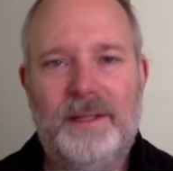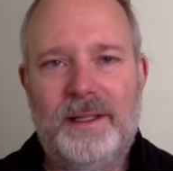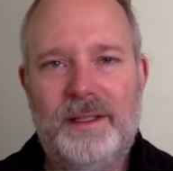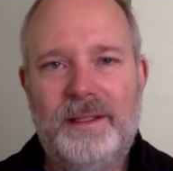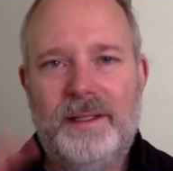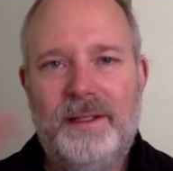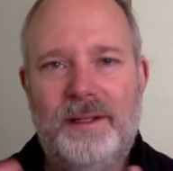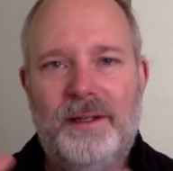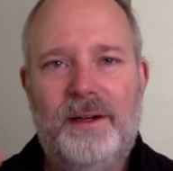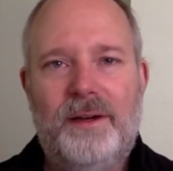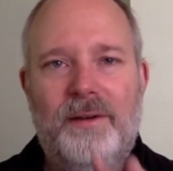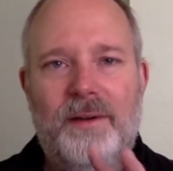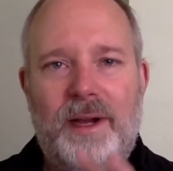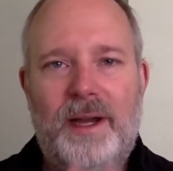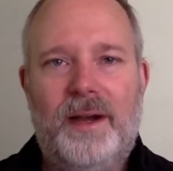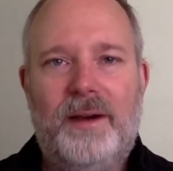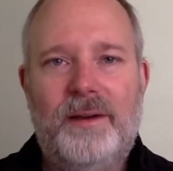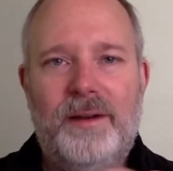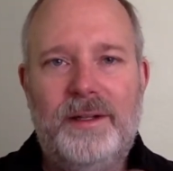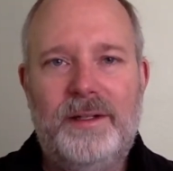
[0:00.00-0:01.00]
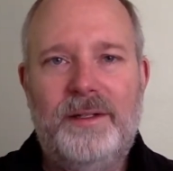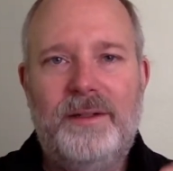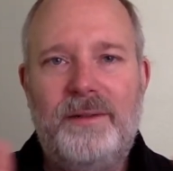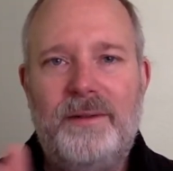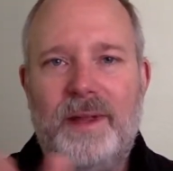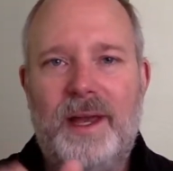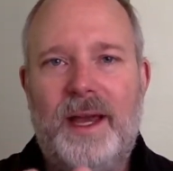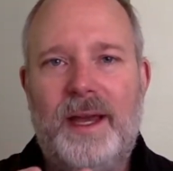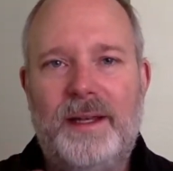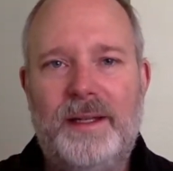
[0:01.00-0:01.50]
doesn't know how to
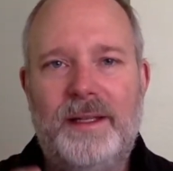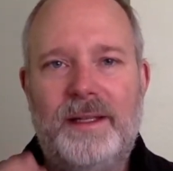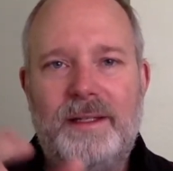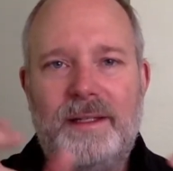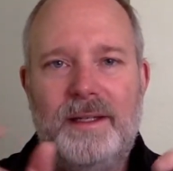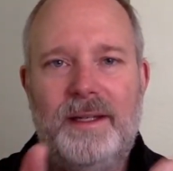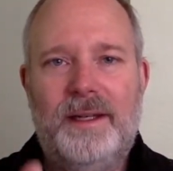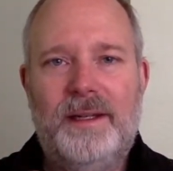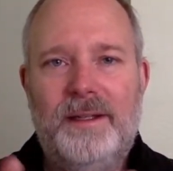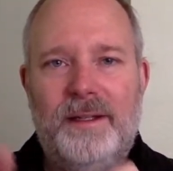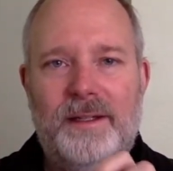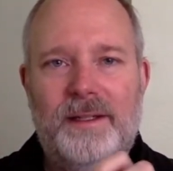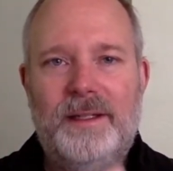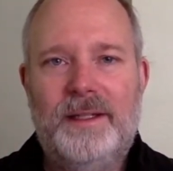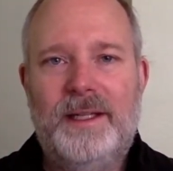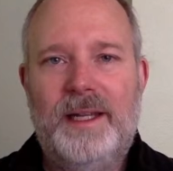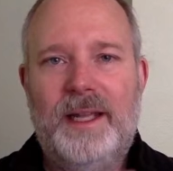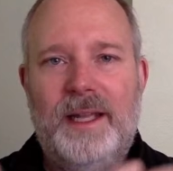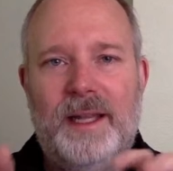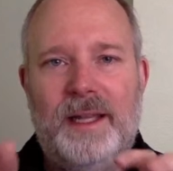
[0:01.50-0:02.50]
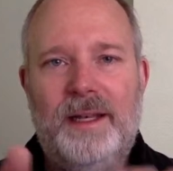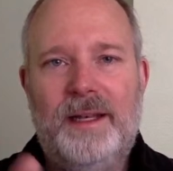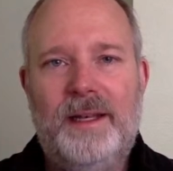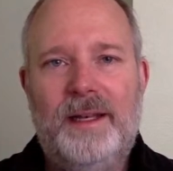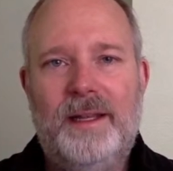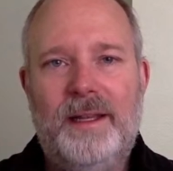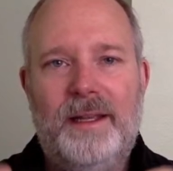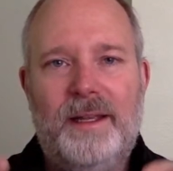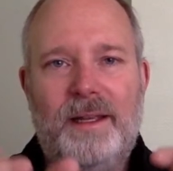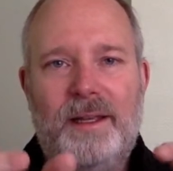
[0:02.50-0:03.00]
do that, doesn't
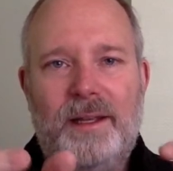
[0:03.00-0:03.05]
understand